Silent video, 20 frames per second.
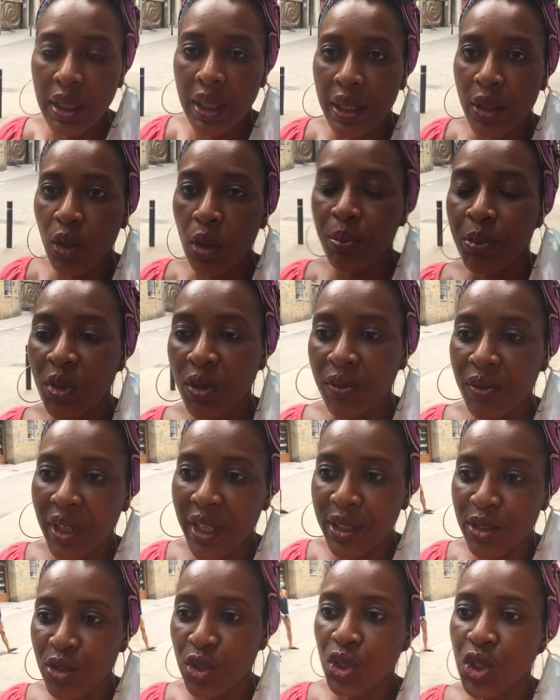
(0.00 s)
I hope
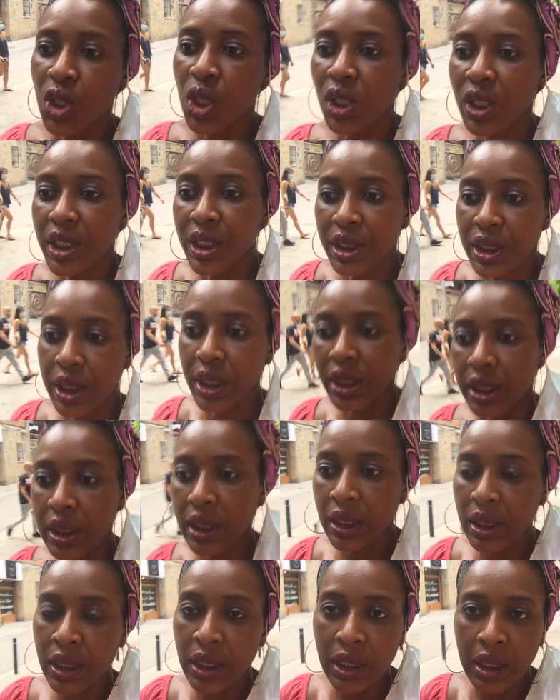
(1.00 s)
you've enjoyed
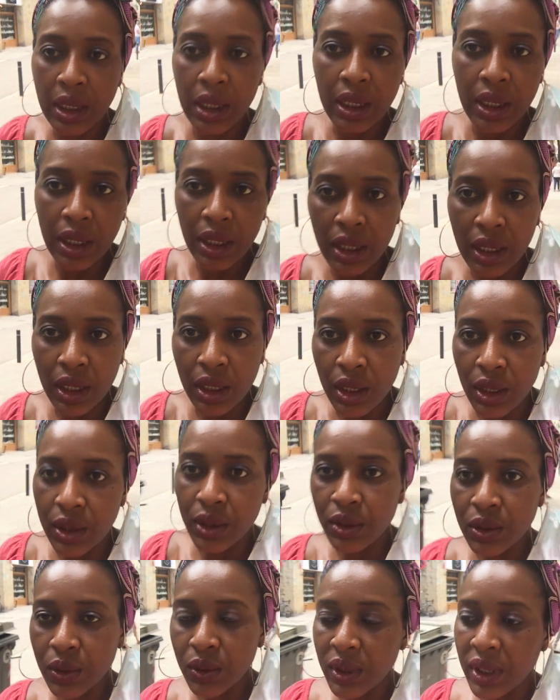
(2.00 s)

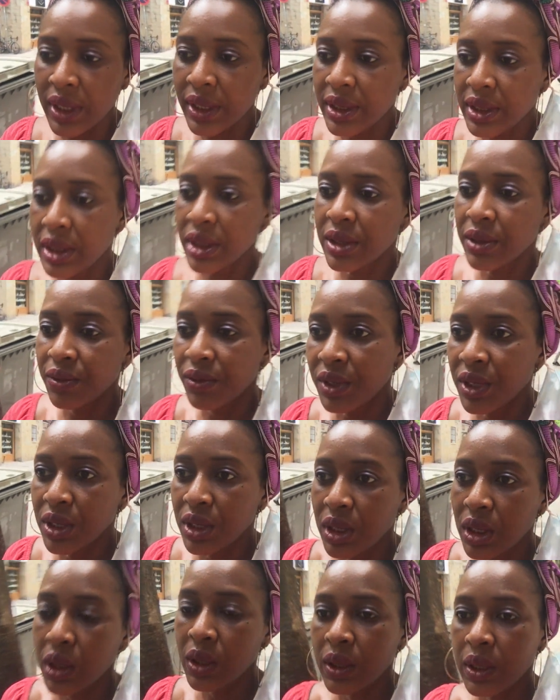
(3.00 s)
today's
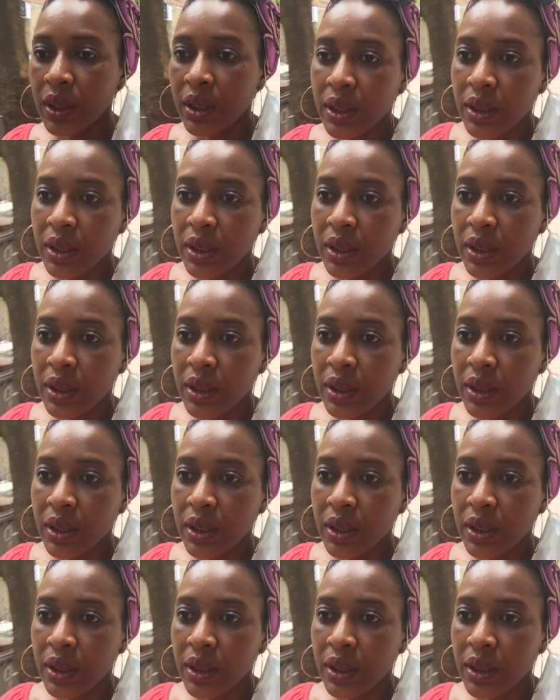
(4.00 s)
video.